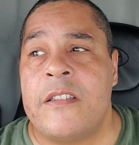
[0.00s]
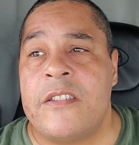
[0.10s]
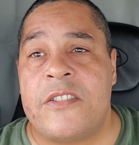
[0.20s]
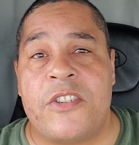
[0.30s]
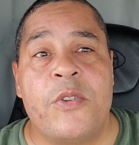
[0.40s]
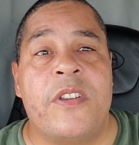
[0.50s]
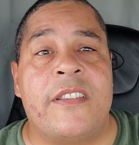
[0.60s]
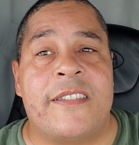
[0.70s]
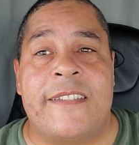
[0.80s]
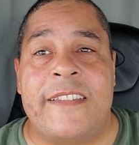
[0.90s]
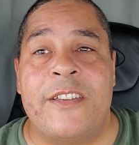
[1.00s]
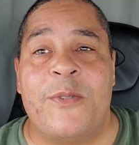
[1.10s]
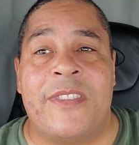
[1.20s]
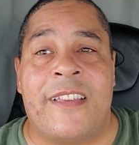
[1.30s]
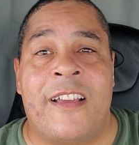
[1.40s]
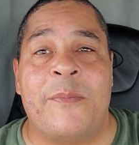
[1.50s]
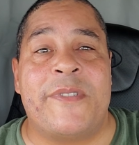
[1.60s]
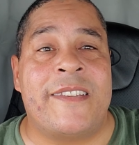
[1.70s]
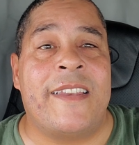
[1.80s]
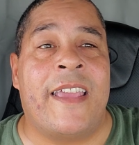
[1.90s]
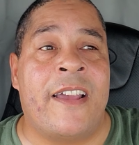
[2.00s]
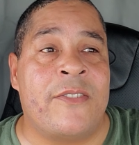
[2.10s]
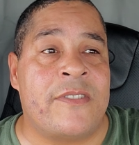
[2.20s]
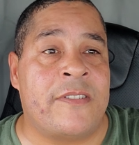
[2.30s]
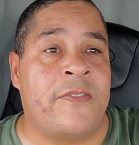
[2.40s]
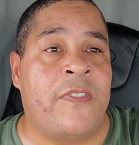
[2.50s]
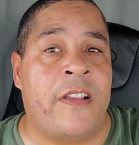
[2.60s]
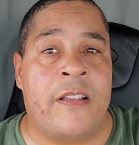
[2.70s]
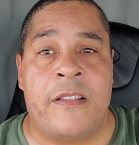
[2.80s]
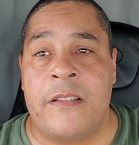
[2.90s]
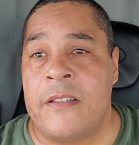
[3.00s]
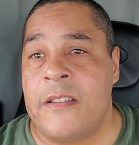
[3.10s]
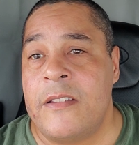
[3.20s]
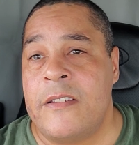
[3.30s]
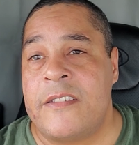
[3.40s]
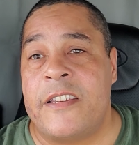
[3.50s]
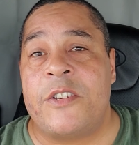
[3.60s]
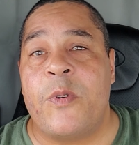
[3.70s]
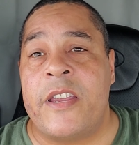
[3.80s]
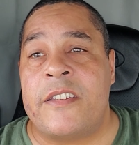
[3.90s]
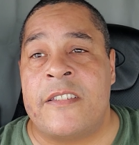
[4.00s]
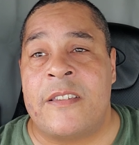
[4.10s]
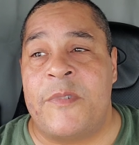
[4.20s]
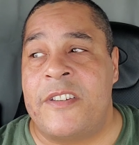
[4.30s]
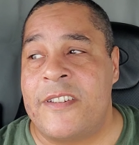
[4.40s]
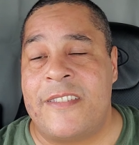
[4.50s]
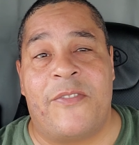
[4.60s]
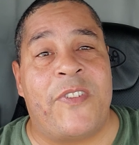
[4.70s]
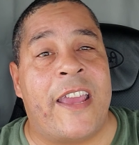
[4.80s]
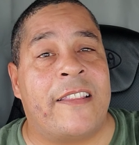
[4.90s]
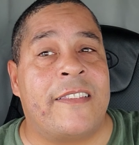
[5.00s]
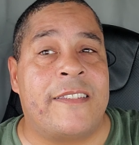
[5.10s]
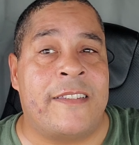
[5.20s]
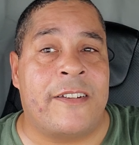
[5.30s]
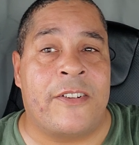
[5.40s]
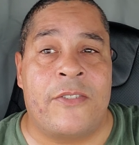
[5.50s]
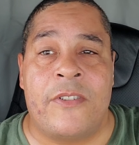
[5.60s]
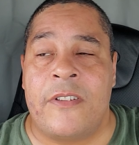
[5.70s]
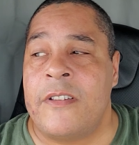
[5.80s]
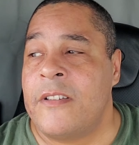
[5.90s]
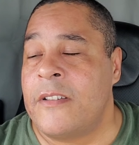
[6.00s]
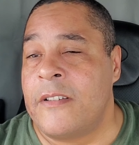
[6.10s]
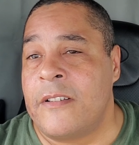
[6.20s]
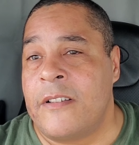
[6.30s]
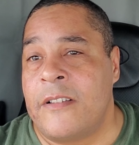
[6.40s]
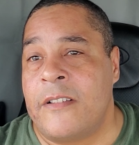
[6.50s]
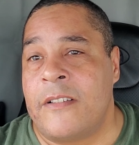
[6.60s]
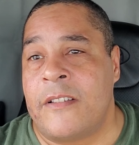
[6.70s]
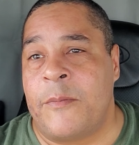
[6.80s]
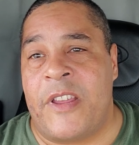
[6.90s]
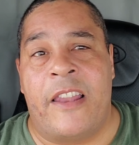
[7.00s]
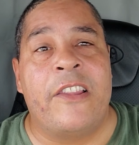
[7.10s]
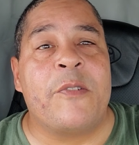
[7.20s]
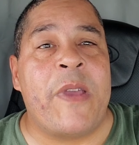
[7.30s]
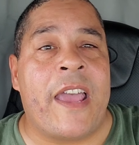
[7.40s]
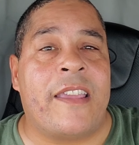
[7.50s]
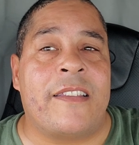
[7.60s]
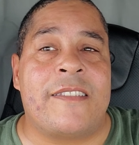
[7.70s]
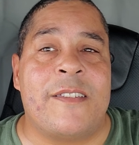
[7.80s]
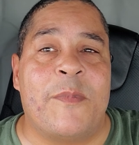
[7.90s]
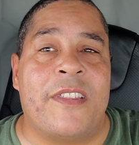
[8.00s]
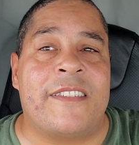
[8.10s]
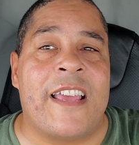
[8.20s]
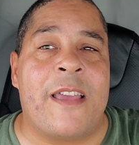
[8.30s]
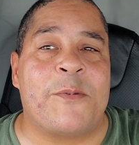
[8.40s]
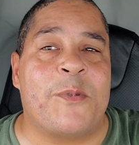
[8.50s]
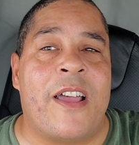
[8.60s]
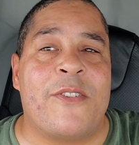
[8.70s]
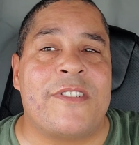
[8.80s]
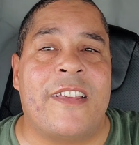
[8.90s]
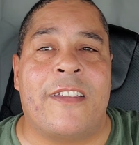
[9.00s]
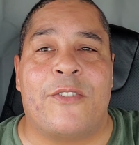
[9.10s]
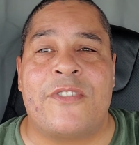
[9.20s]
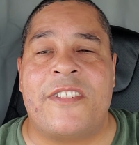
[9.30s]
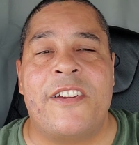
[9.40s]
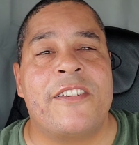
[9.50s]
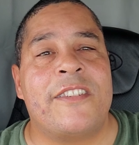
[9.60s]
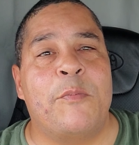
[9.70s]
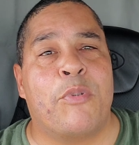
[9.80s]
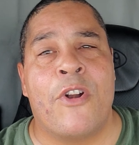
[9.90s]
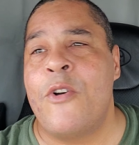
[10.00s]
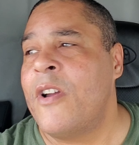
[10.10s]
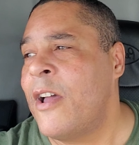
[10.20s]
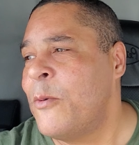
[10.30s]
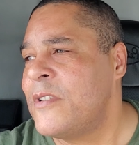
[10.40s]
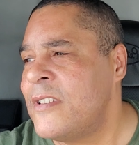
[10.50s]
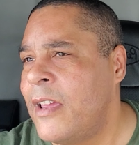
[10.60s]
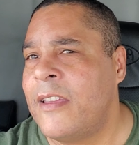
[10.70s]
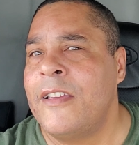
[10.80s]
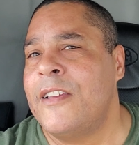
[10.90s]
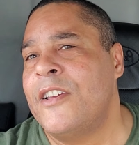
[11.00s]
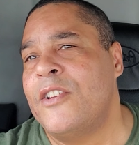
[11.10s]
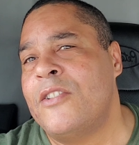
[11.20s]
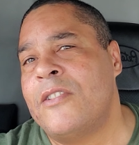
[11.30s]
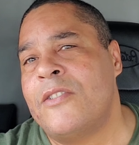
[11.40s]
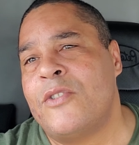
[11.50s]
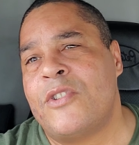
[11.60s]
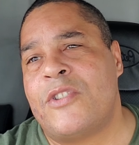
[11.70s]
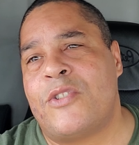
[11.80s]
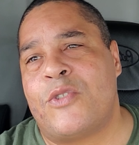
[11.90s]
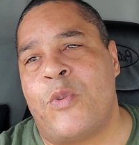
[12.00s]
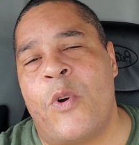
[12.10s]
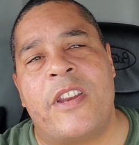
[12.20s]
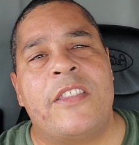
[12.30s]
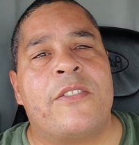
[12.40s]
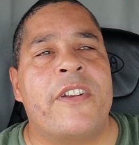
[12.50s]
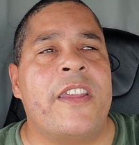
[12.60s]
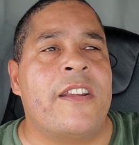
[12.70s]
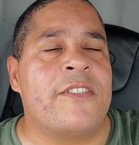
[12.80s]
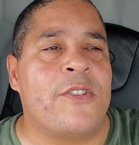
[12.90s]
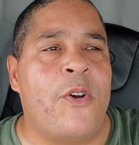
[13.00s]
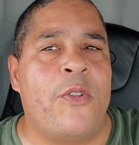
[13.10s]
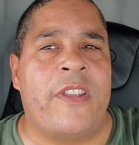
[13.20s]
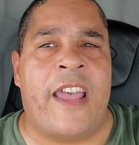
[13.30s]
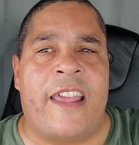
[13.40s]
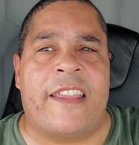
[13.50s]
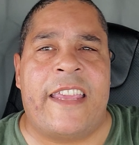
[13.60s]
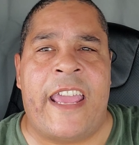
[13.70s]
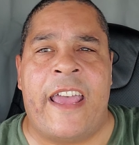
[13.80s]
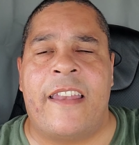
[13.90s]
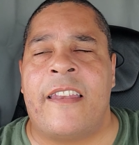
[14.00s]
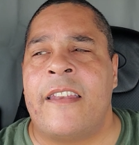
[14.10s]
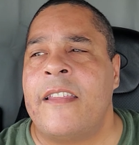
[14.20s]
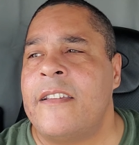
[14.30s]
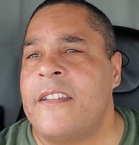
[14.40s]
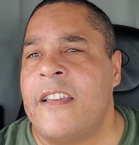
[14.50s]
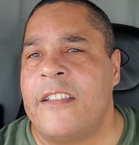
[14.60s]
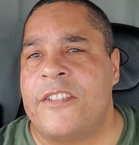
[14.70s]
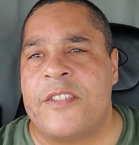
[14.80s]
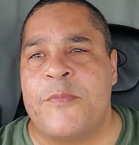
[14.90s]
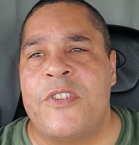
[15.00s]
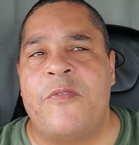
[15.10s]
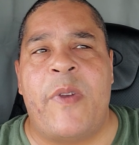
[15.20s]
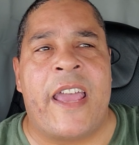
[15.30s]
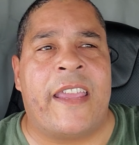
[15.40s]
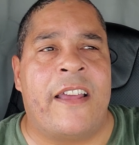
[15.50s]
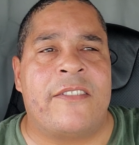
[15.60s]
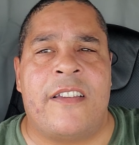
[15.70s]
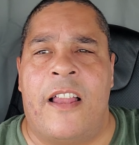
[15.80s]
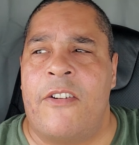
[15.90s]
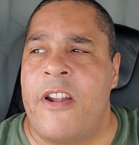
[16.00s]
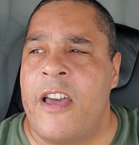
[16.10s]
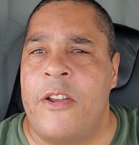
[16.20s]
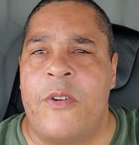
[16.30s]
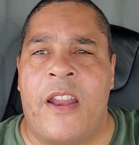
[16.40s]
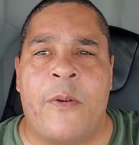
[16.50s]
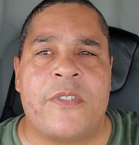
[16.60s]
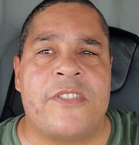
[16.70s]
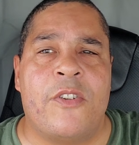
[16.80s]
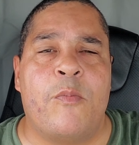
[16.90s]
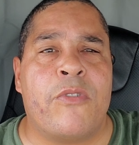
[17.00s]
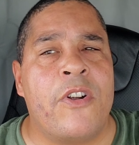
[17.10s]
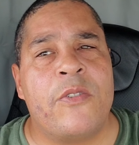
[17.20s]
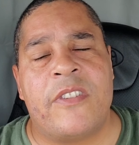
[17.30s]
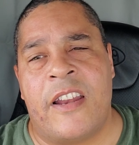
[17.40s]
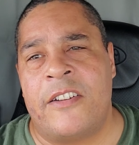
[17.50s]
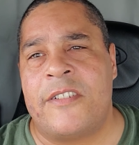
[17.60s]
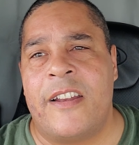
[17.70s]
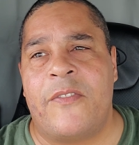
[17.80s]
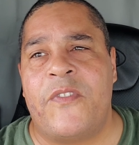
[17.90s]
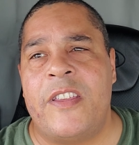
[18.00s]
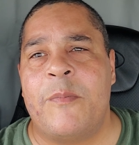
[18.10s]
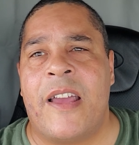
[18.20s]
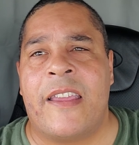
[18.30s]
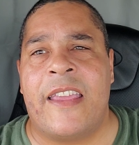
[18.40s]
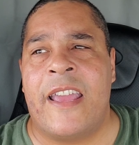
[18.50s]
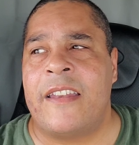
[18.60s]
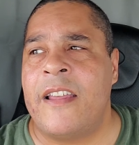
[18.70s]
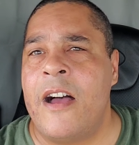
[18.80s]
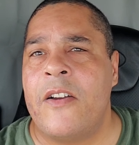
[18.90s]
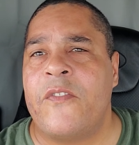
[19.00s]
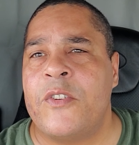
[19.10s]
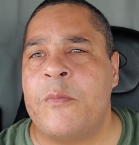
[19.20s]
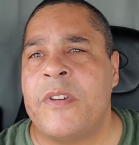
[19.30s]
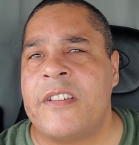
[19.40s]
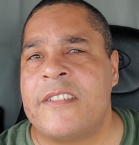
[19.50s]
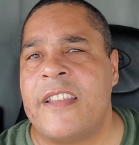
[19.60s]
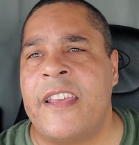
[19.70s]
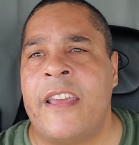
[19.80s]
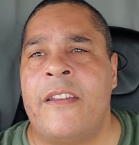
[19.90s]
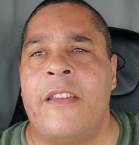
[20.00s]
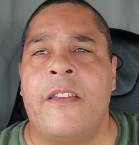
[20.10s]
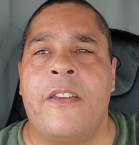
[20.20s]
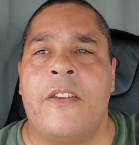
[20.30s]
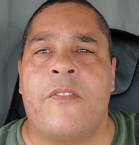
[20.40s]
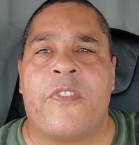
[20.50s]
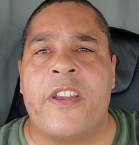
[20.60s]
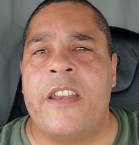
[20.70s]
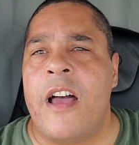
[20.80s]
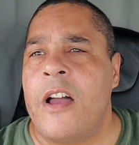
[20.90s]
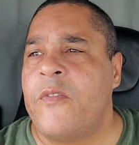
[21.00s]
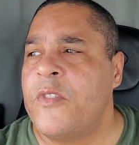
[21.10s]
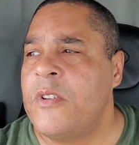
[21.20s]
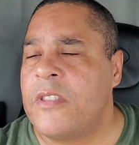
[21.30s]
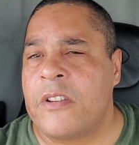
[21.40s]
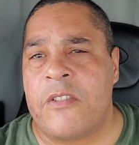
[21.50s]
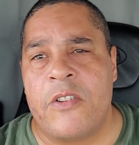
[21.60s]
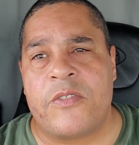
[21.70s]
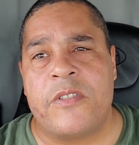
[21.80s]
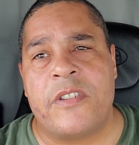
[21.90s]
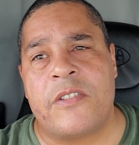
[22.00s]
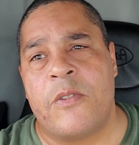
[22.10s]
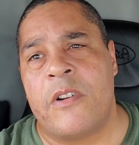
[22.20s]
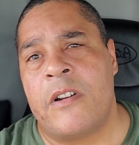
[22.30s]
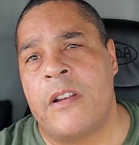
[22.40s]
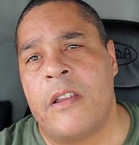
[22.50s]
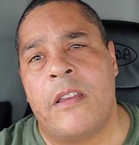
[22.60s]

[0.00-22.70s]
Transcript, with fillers: suited to deal with the ups and downs of uh, situations. I mean, just the fact, you know, I mean, I look back at some of the times when I was like seriously broke. I was like 23 years old had a cat and just moved back out to Colorado and I was so broke that I tried to feed my cat dog food because they had free dog food at the grocery store.